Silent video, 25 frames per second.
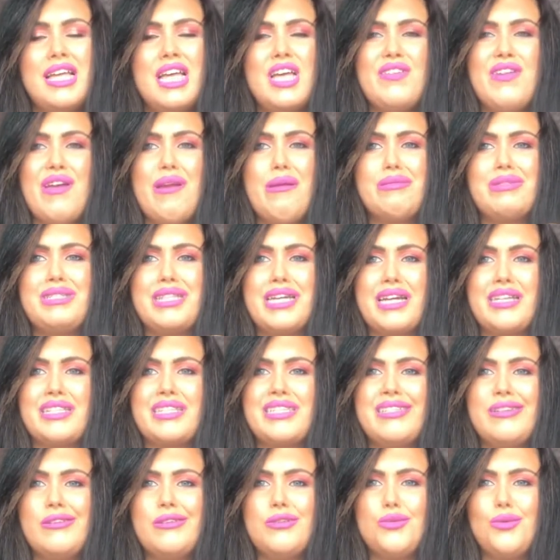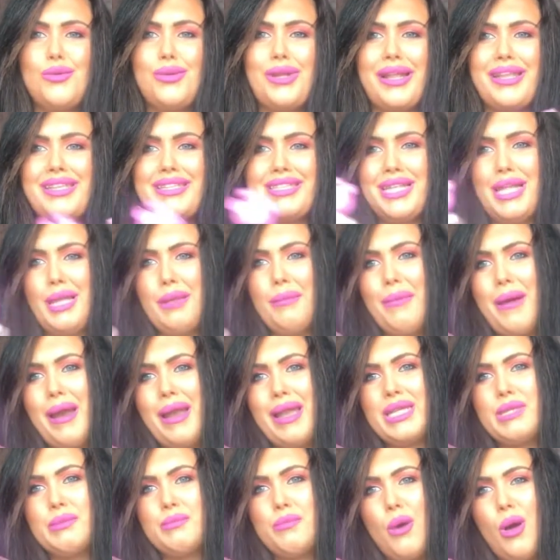If I was 60 years old, I'd still buy
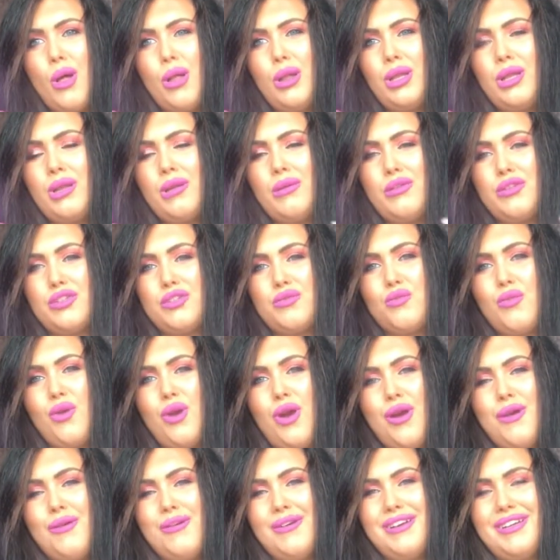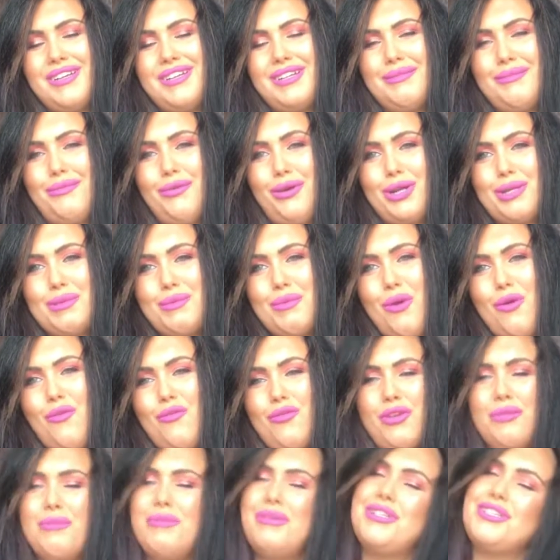this bottle and just wear it. Wear this
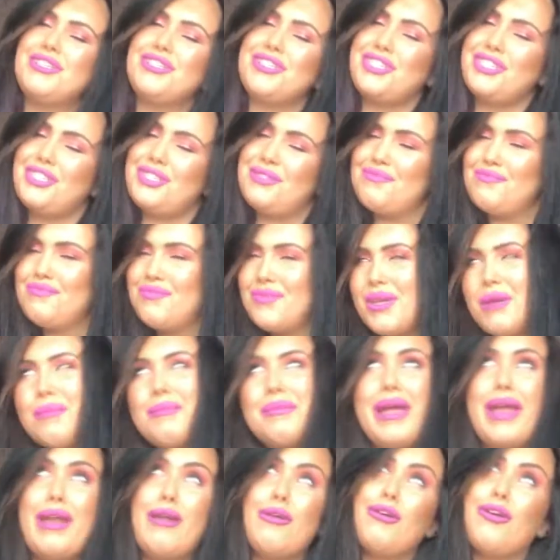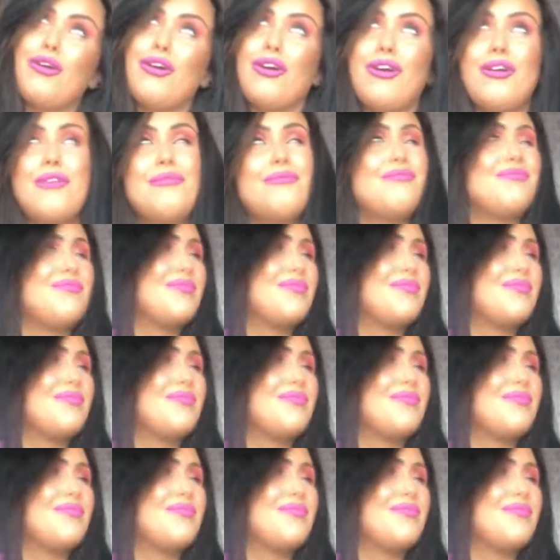perfume and just kind of crap.